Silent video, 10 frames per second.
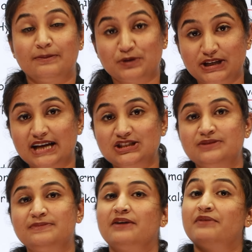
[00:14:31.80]

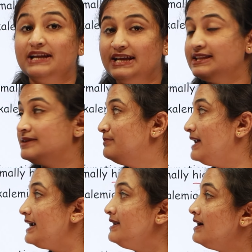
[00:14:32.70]
potassium level in the
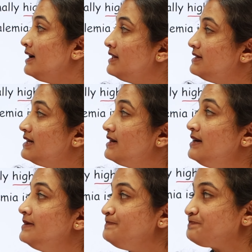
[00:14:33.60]
blood, the
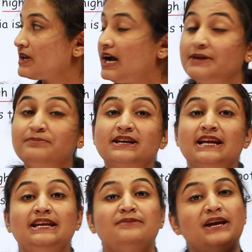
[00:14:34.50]

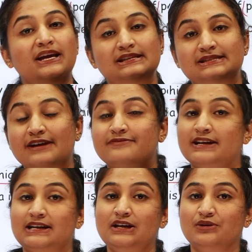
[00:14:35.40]
hyperkalemia is
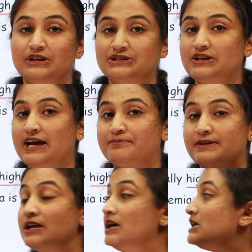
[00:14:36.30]
definitely going to
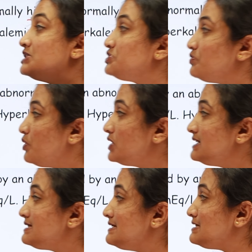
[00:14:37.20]
happen. So what
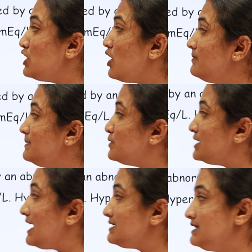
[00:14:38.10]
is this normal
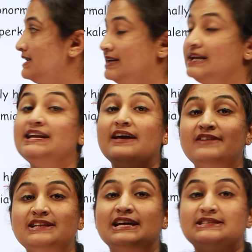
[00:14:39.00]
potassium
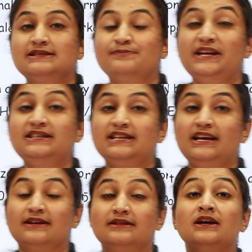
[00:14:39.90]
level that is being
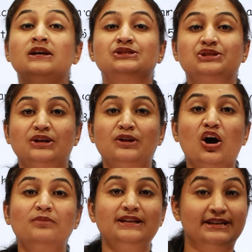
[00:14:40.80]
taken? So the
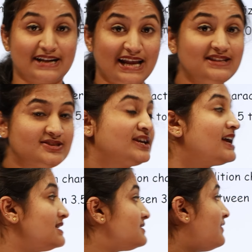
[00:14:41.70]
normal ranging
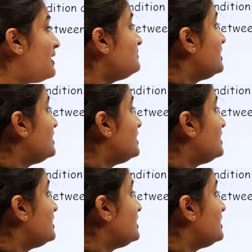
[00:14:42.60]
is from